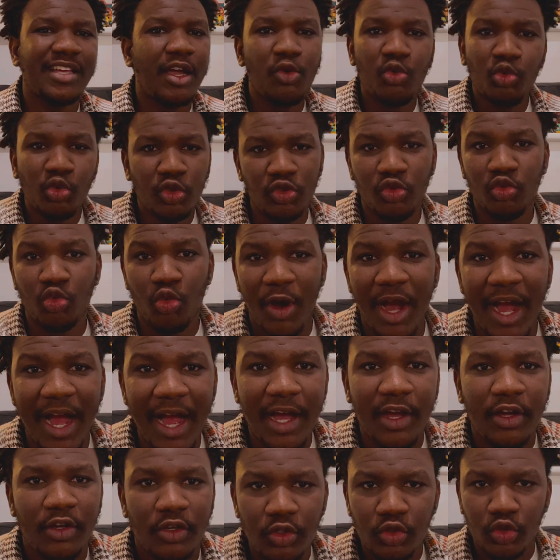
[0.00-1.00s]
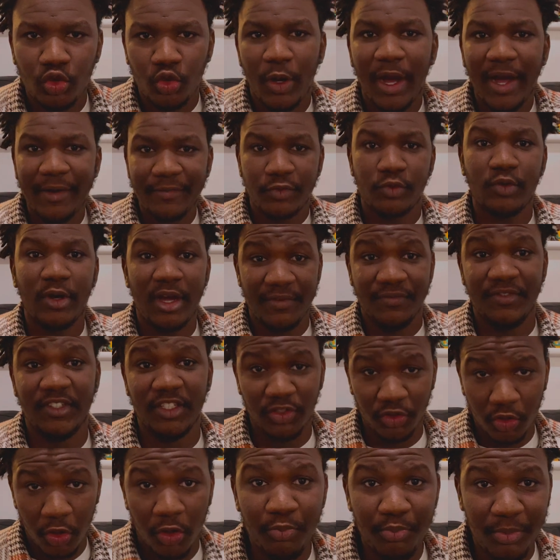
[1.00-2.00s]
who you are, you have to have the
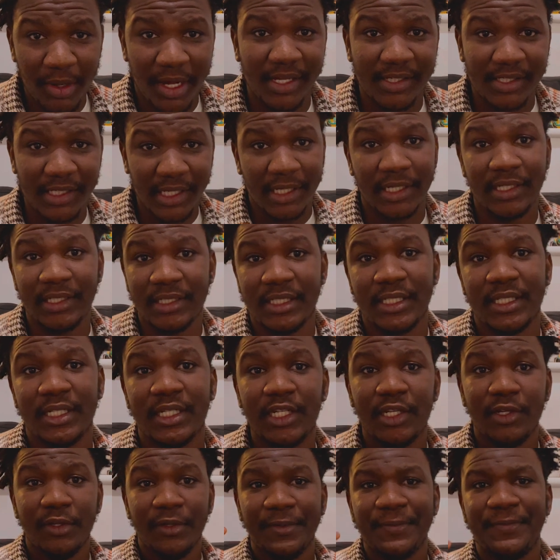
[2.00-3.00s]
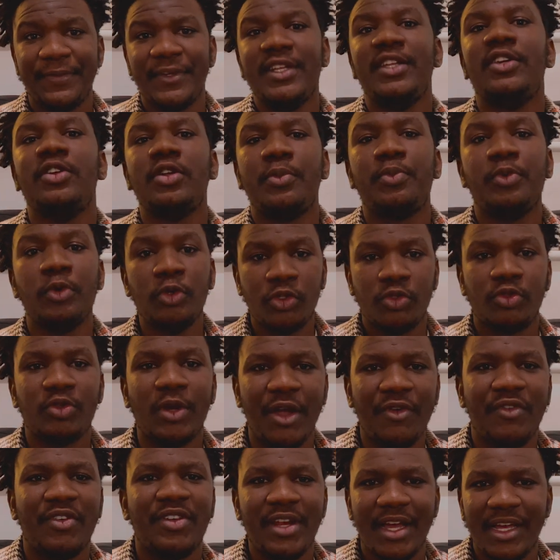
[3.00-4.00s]
numbers, and filling up
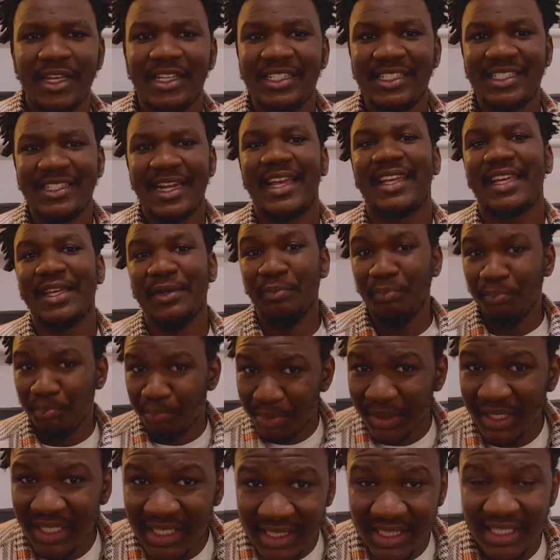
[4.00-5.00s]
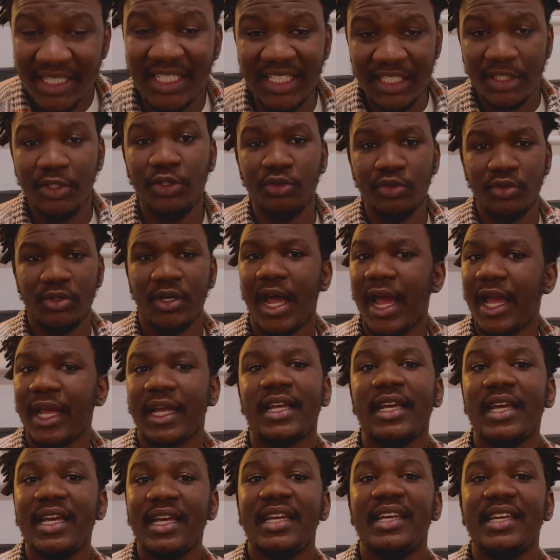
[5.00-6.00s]
O2 Arena is like a big deal. Like,
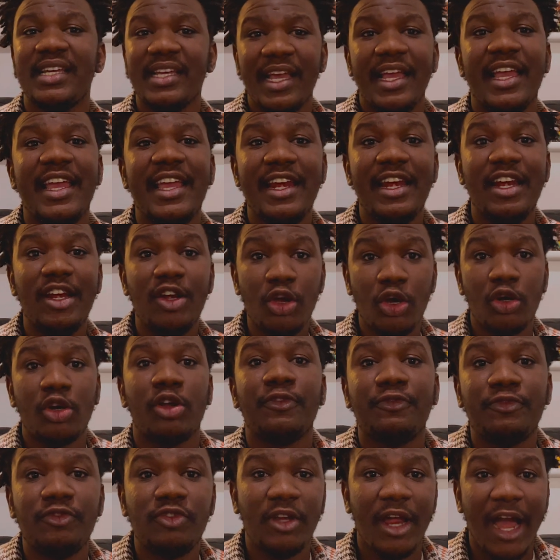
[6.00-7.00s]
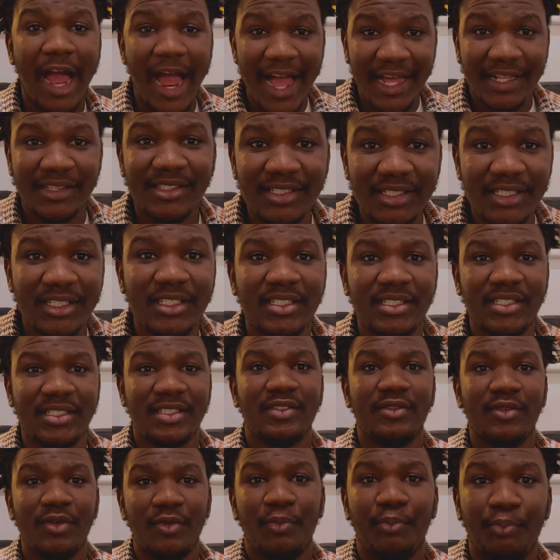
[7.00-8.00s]
a lot of artists,
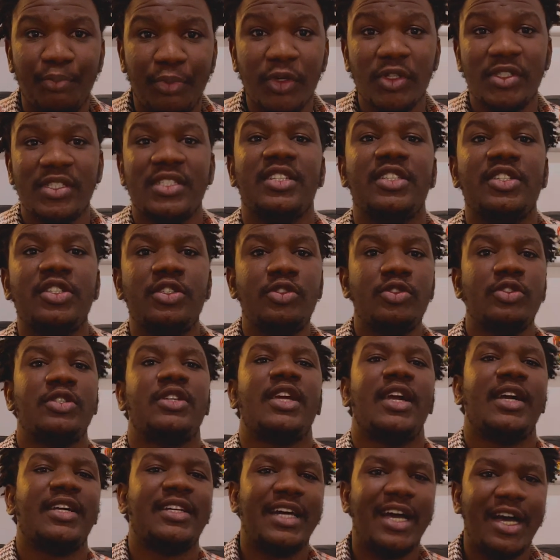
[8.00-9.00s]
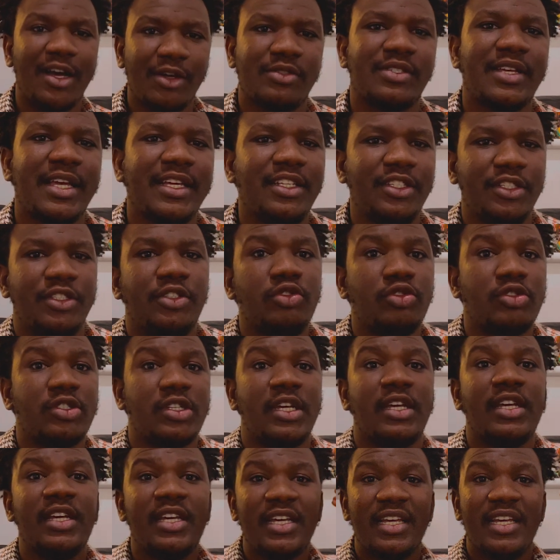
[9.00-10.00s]
both in the UK and outside the
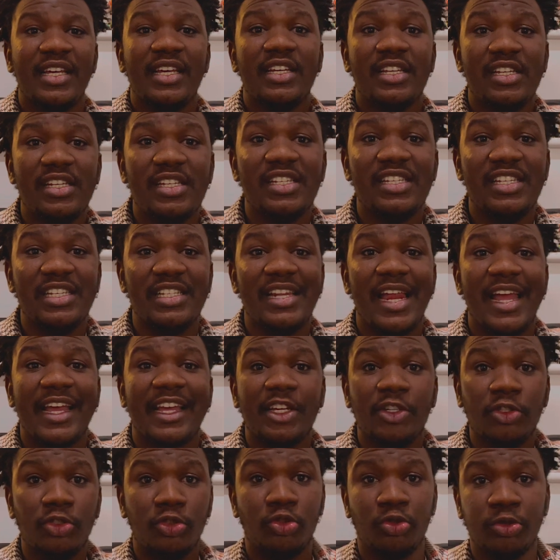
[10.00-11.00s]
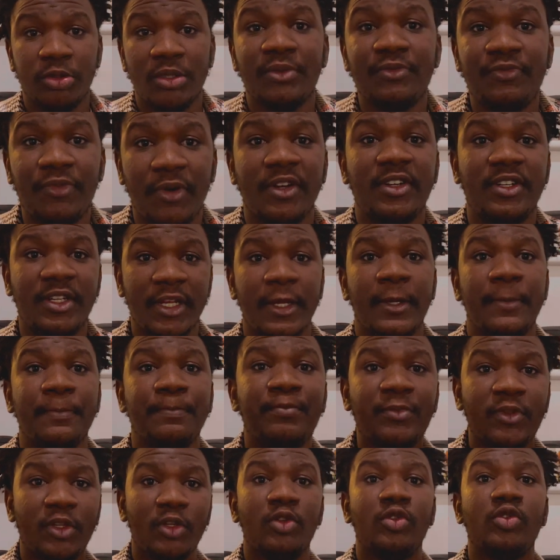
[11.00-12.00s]
UK, is like a dream for them
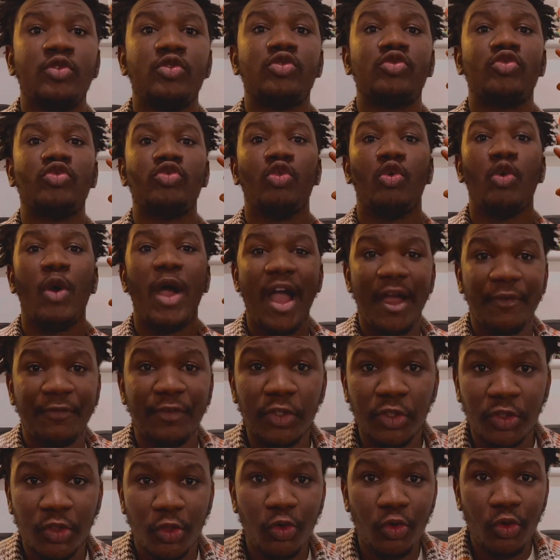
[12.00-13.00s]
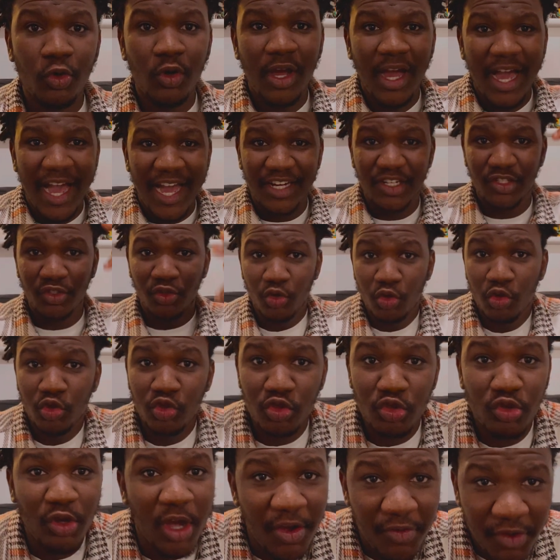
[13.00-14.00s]
to have a show at the
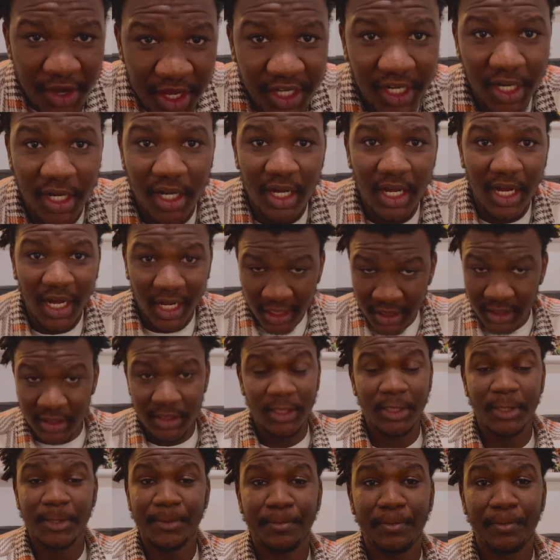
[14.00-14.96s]
O2 Arena. And